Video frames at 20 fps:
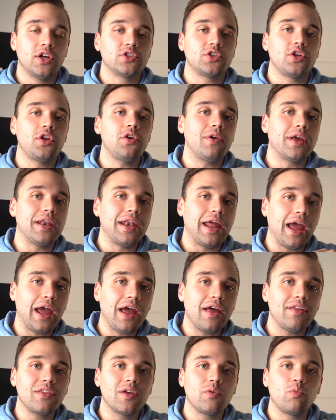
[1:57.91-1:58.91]
So you can
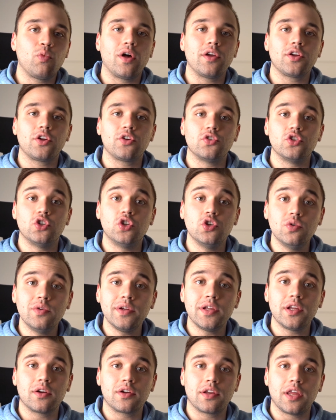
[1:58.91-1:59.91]
add them while you're
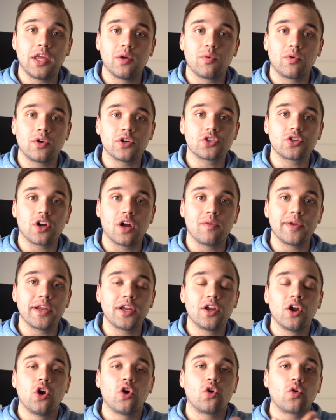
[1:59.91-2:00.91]
doing your keyword scrubbing